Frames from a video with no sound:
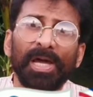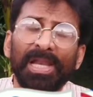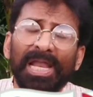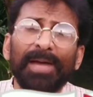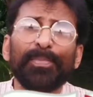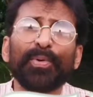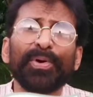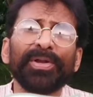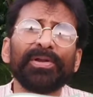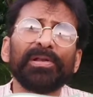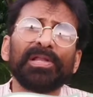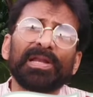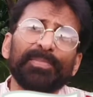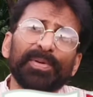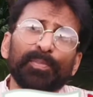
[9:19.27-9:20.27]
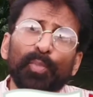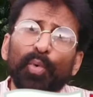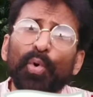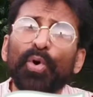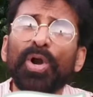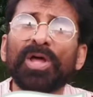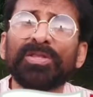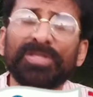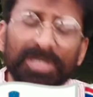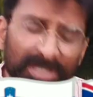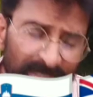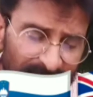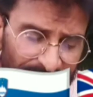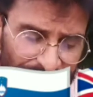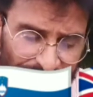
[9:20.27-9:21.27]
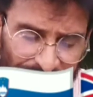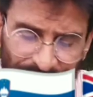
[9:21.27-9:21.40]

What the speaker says: elaborate a little bit more on this.